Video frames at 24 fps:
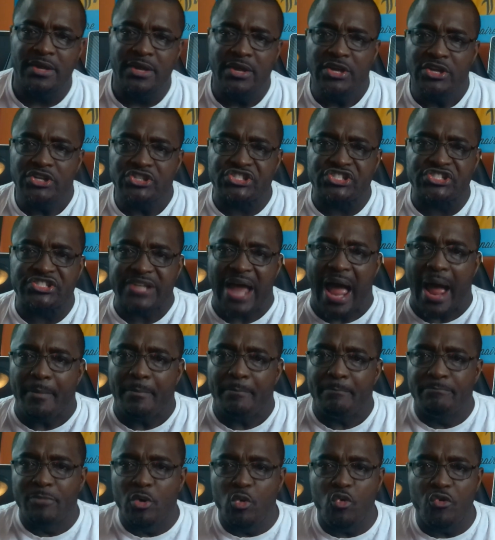Stop
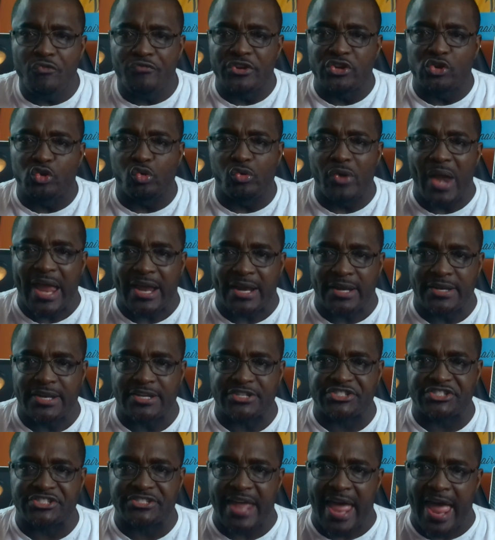moving
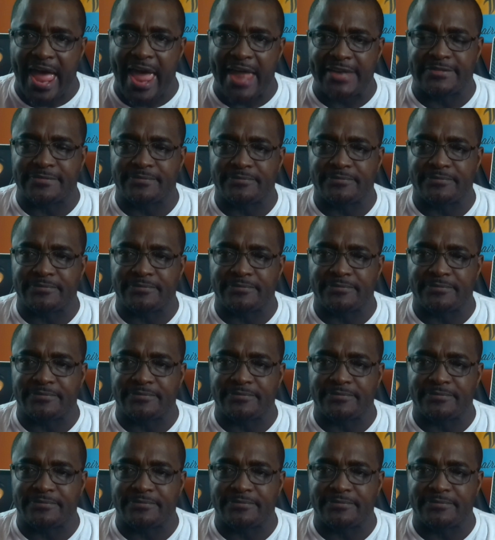reckless, Dad.